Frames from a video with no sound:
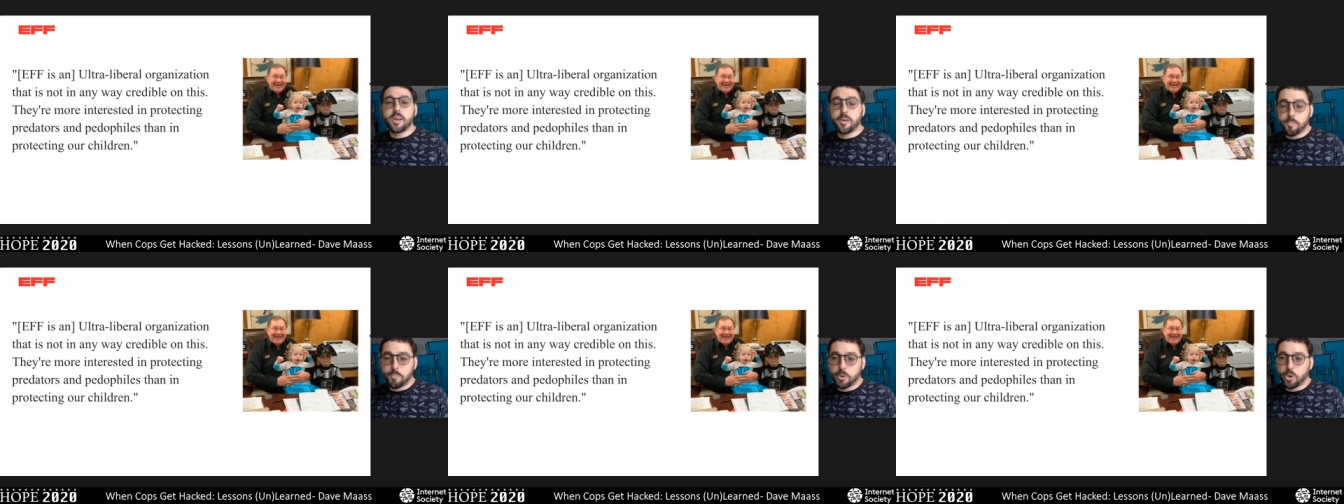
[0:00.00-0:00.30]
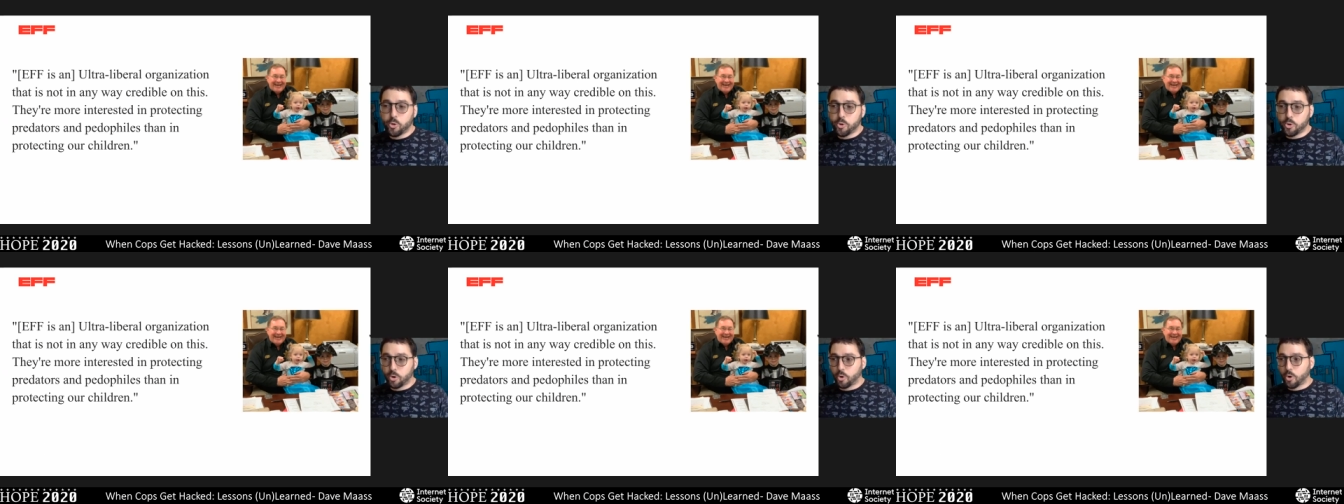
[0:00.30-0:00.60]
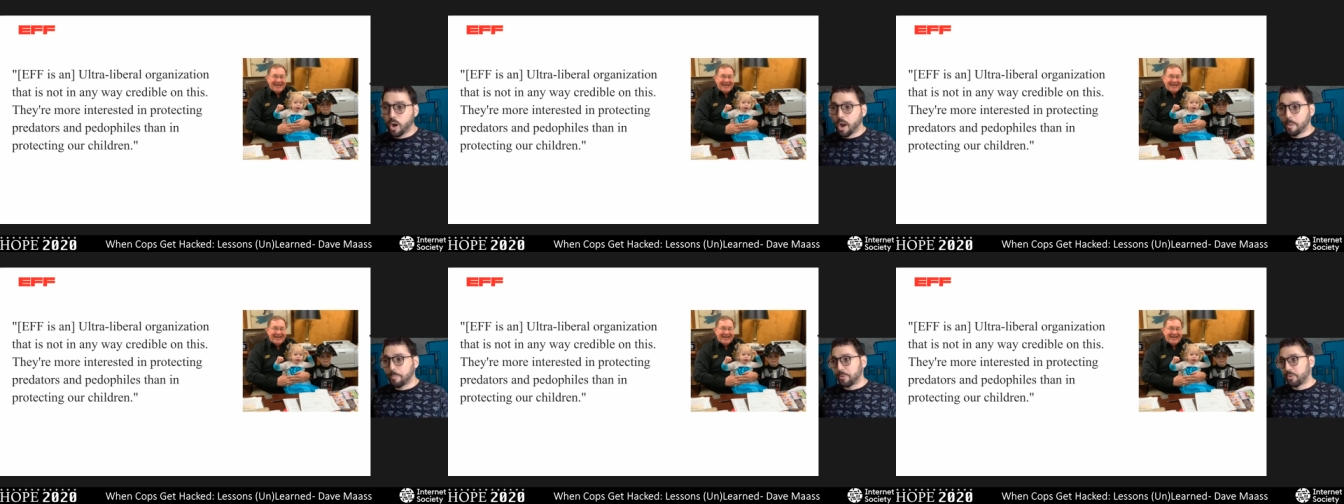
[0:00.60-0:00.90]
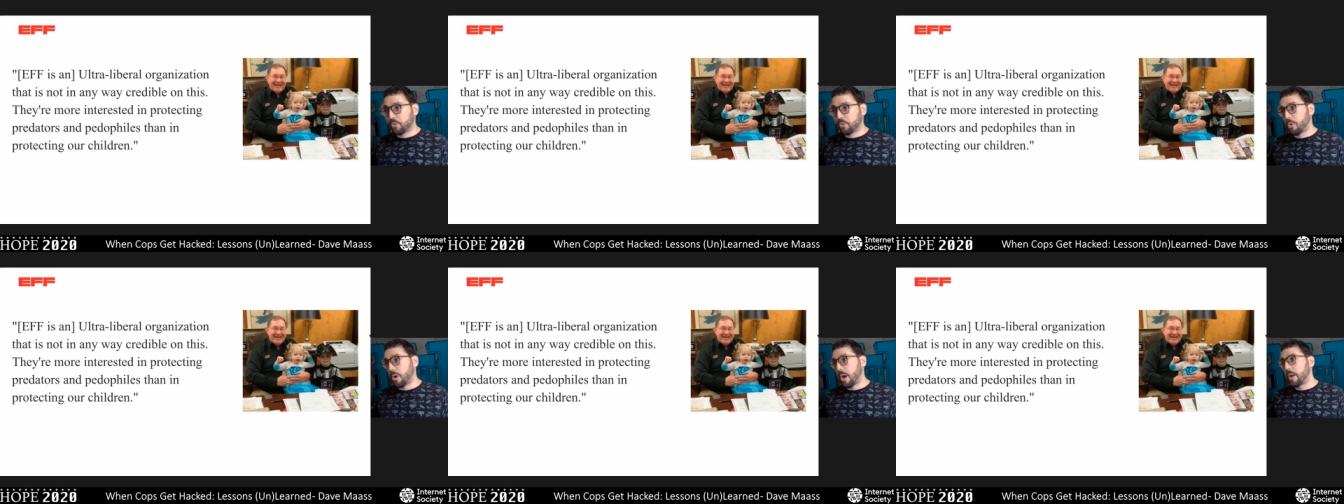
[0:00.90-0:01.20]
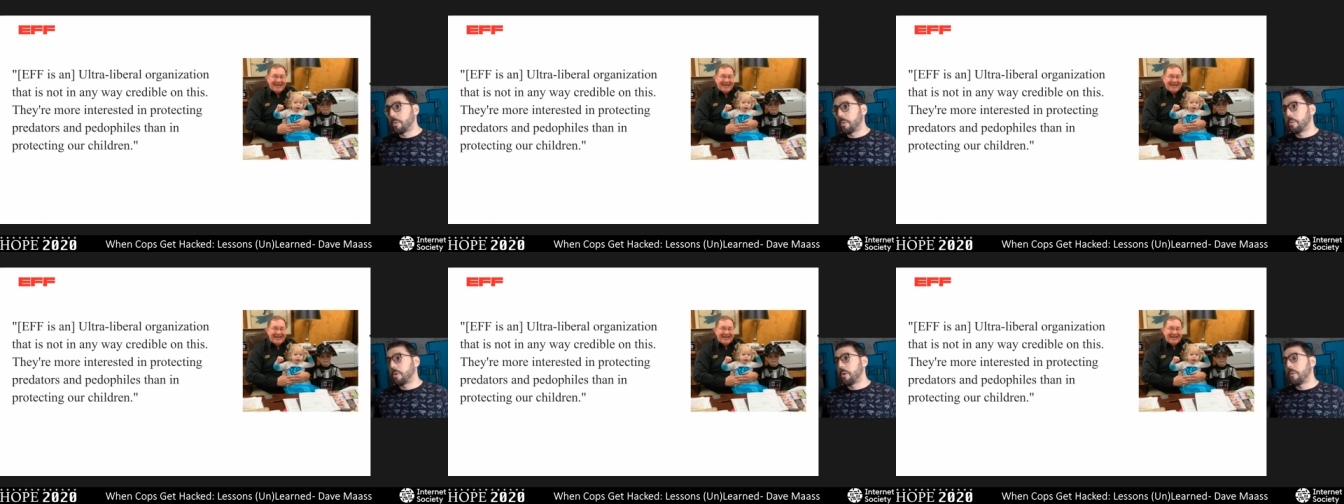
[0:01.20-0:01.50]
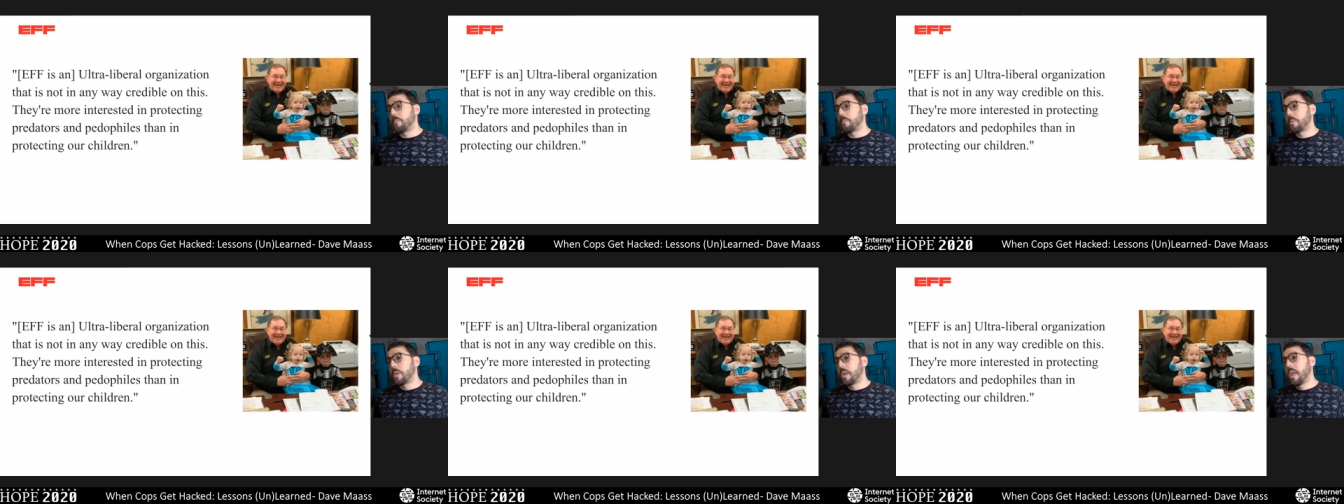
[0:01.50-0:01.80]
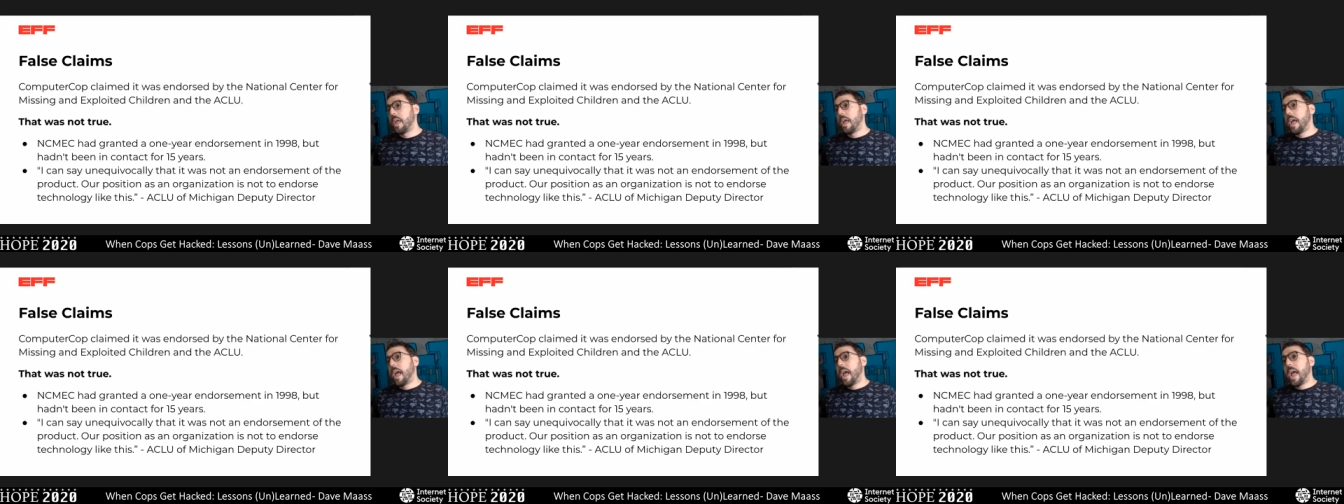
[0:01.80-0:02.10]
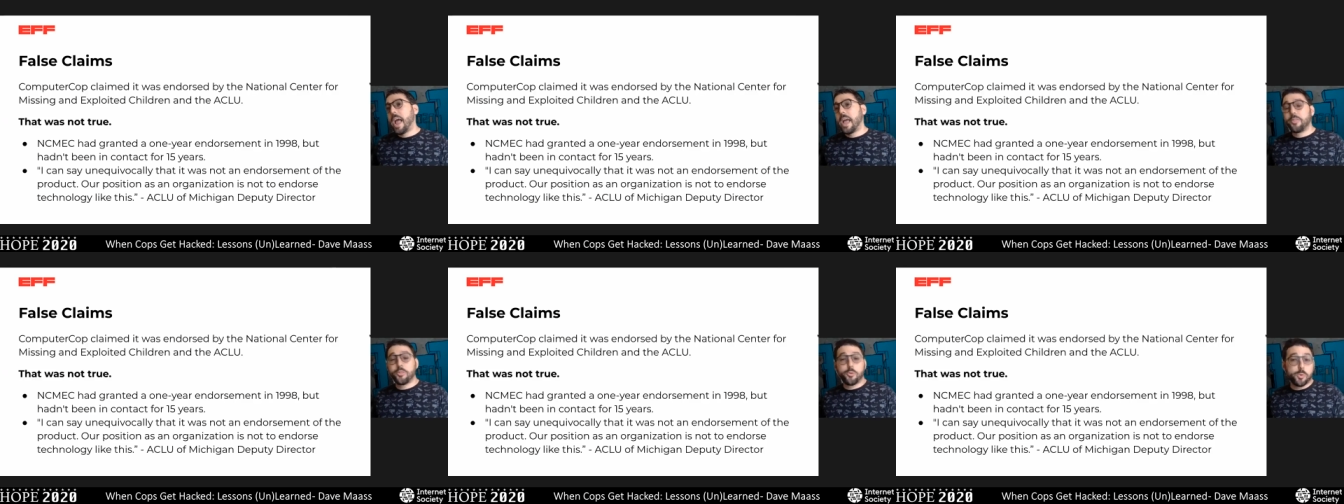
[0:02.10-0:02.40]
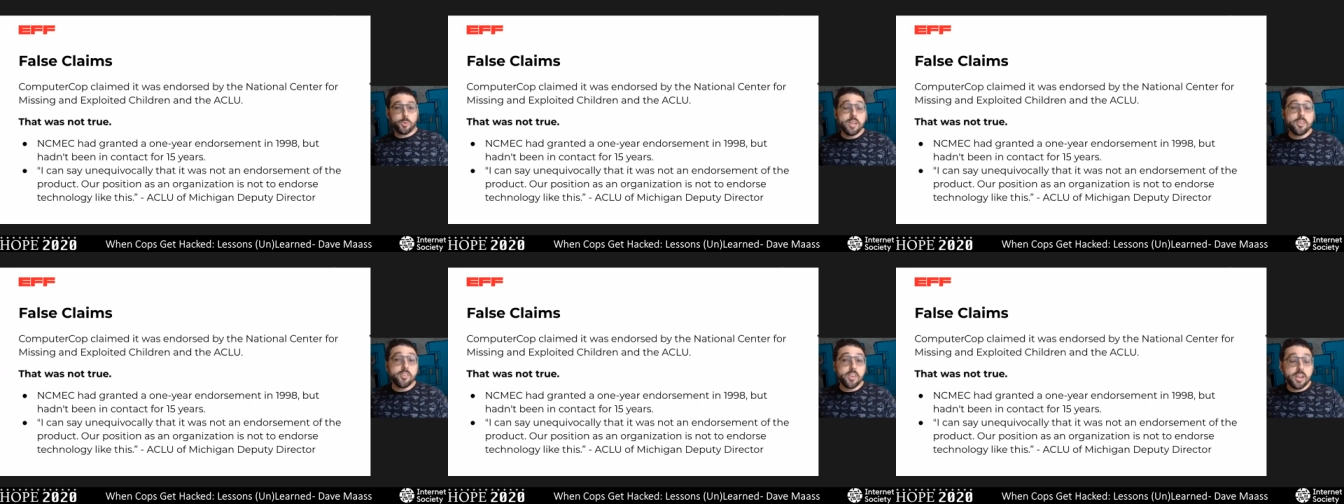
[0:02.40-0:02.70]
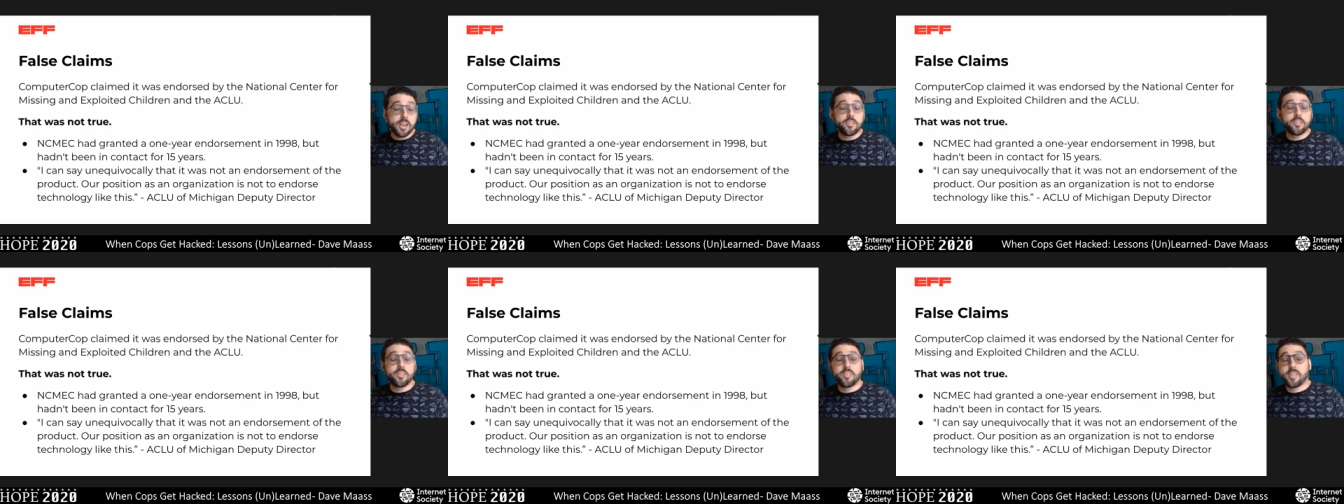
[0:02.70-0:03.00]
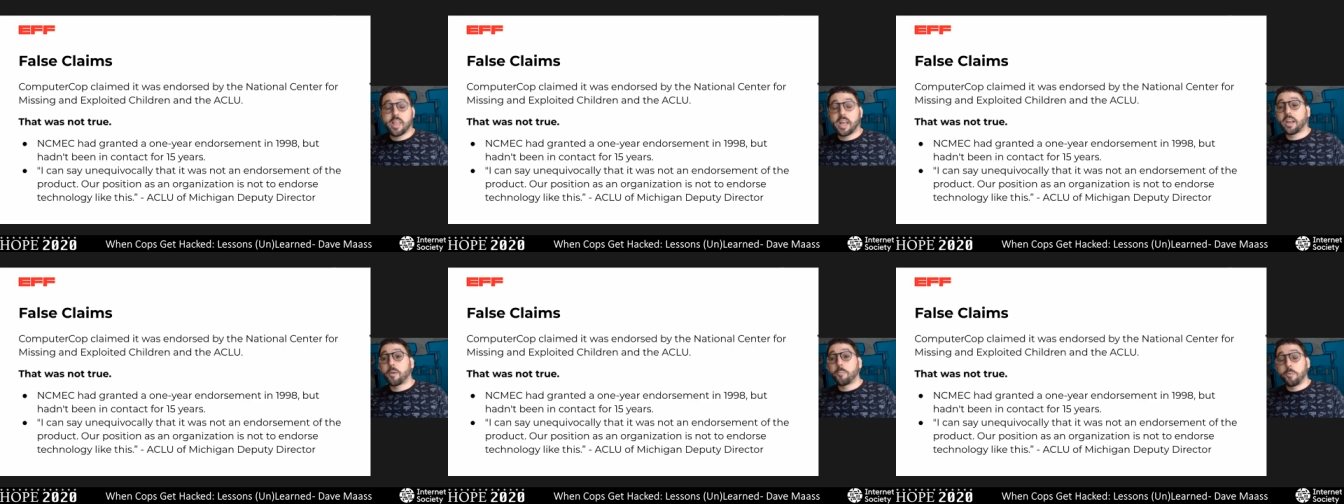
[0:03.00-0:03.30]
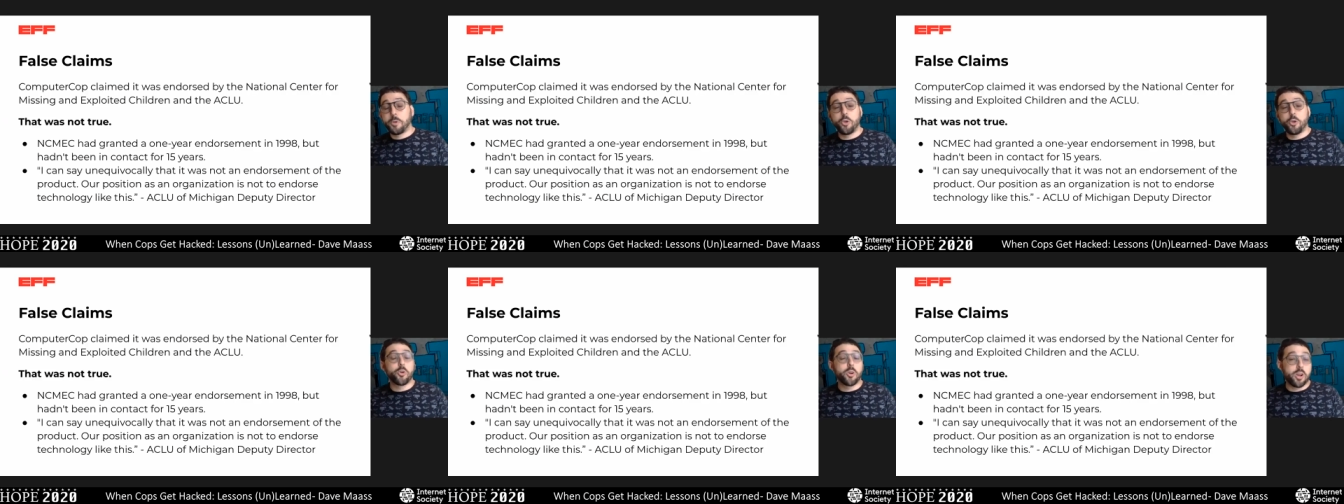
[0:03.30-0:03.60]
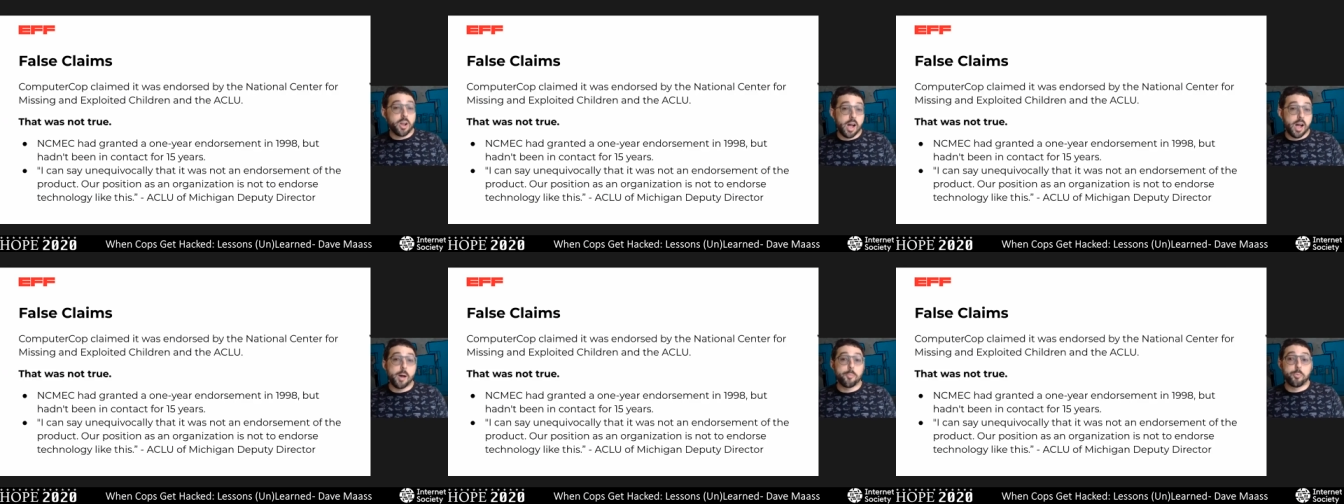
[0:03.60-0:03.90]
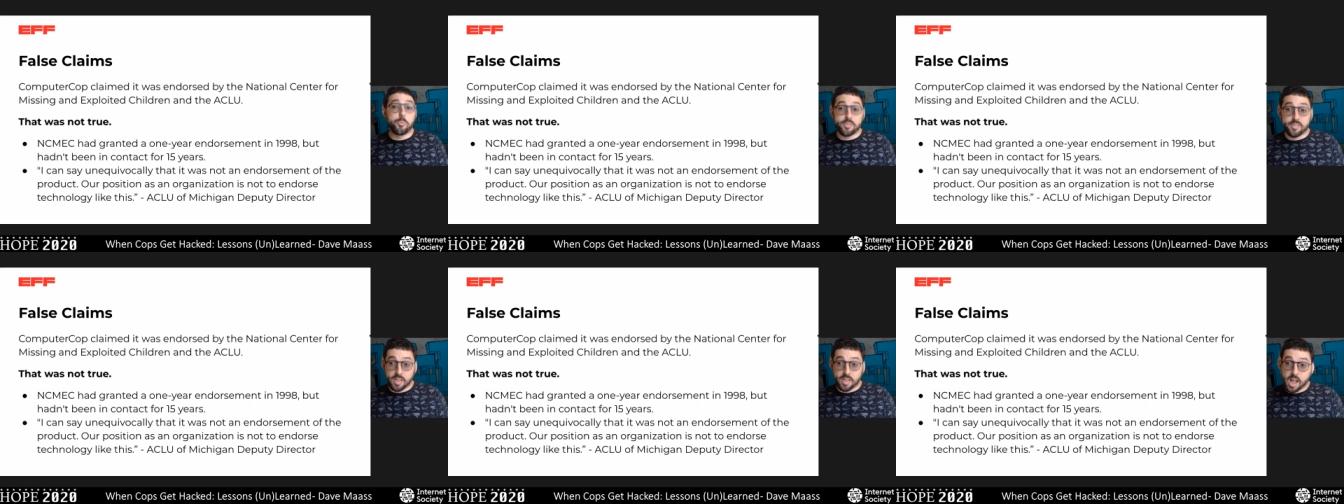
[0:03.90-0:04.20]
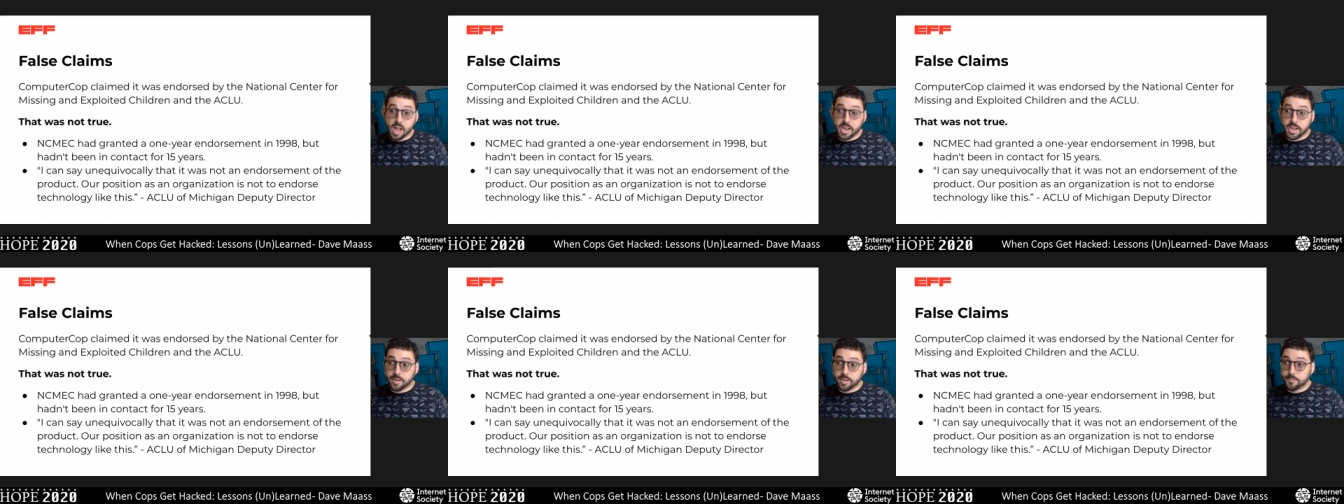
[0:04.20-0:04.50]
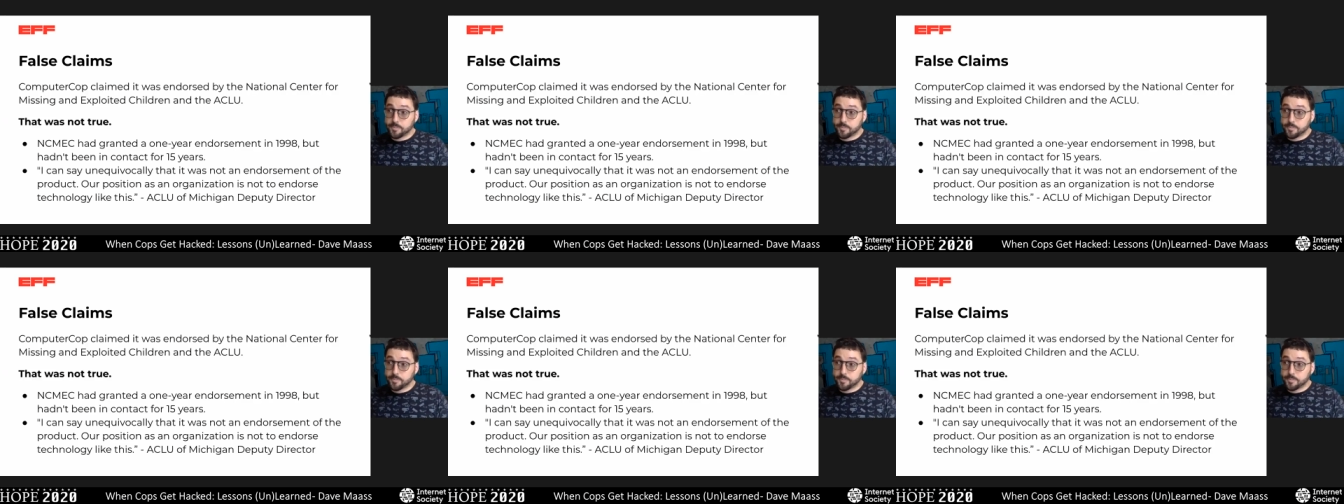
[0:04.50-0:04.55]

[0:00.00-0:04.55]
ComputerCOP is credible? And the reason is, is that ComputerCOP was lying.